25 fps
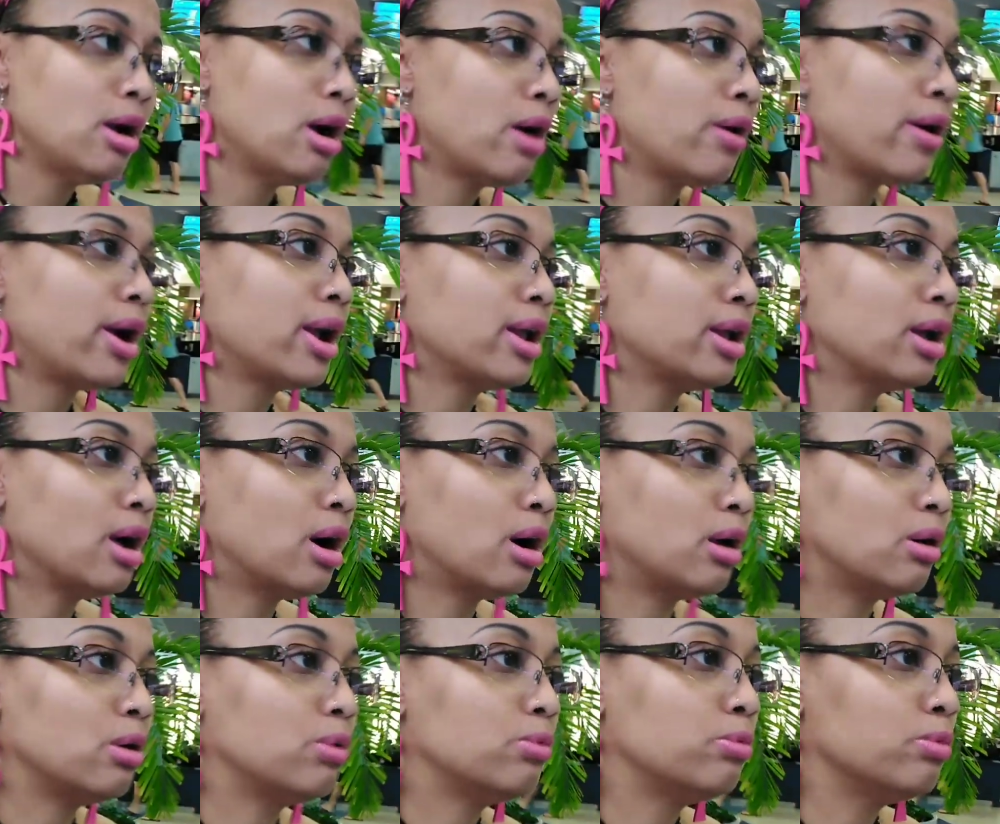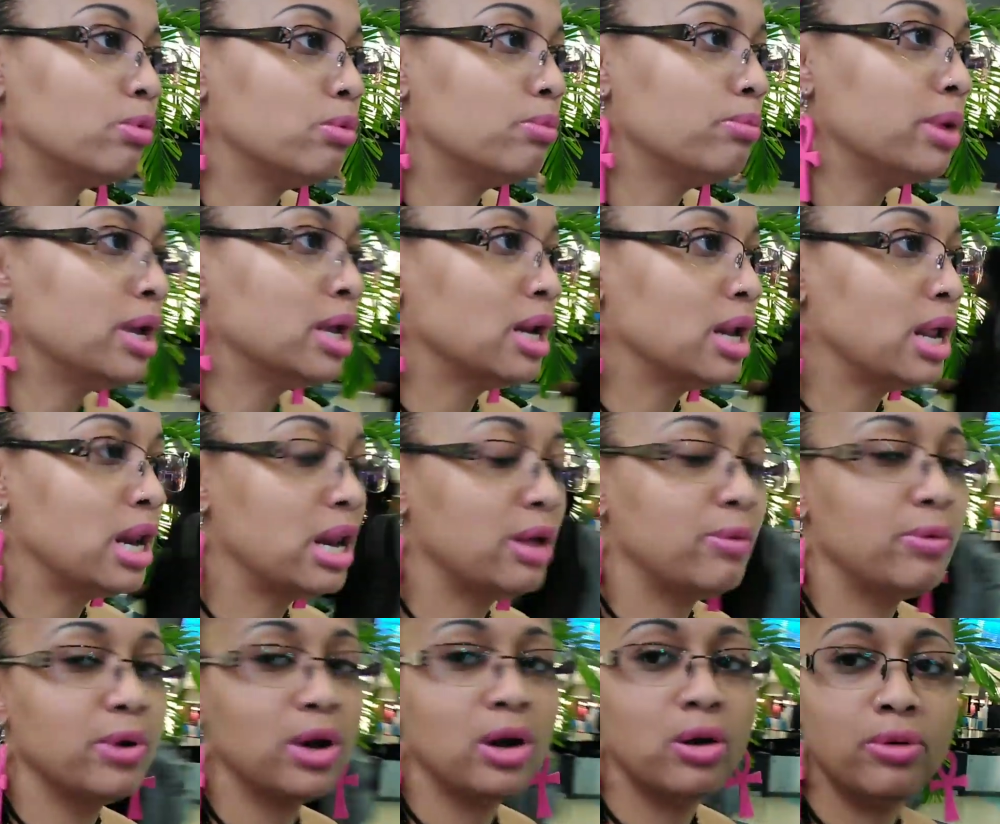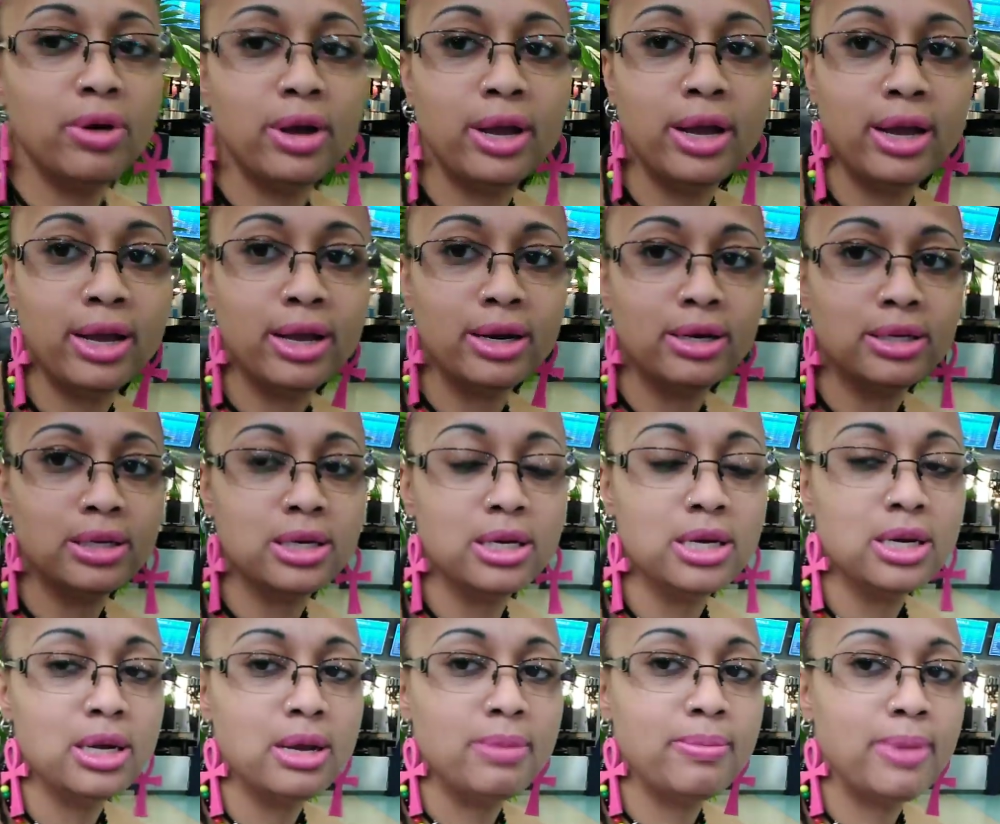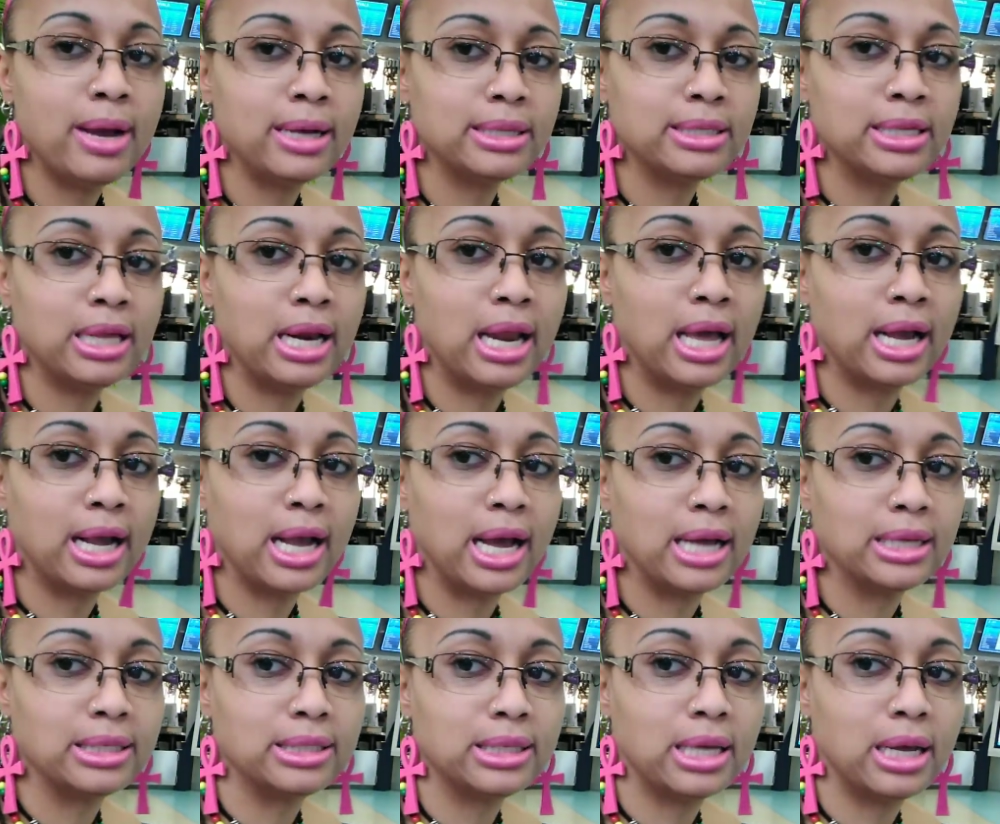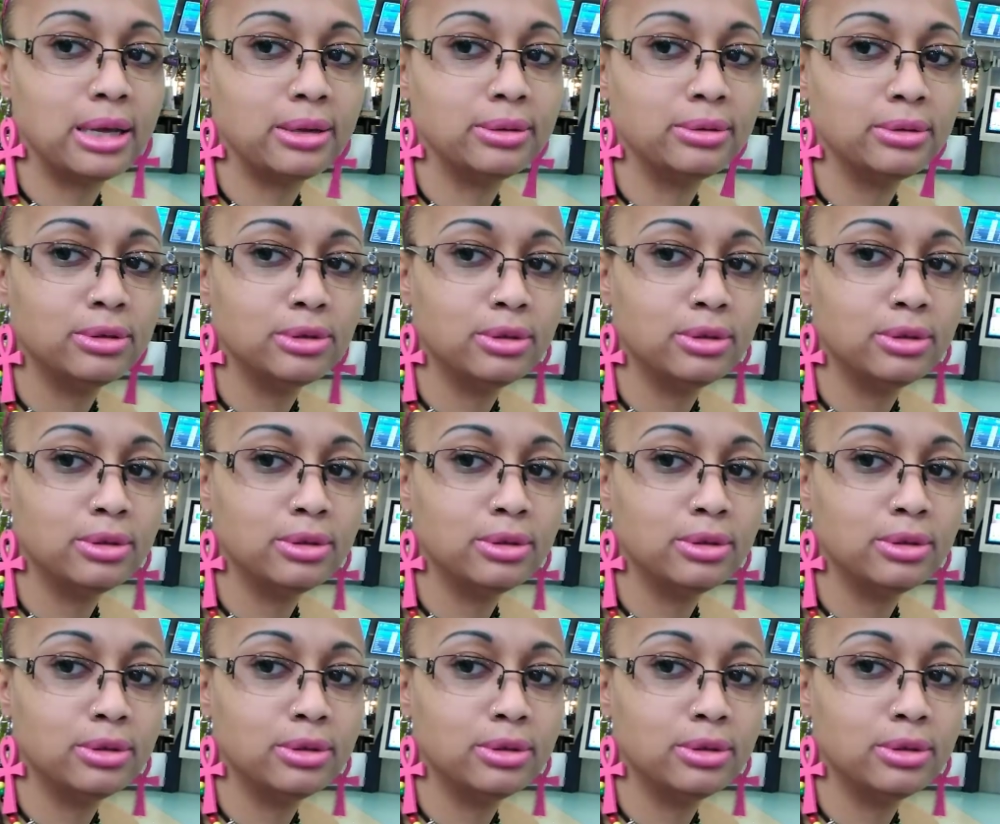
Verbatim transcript: All right, y'all. Me and Lenny, we're gonna head back to La Casa.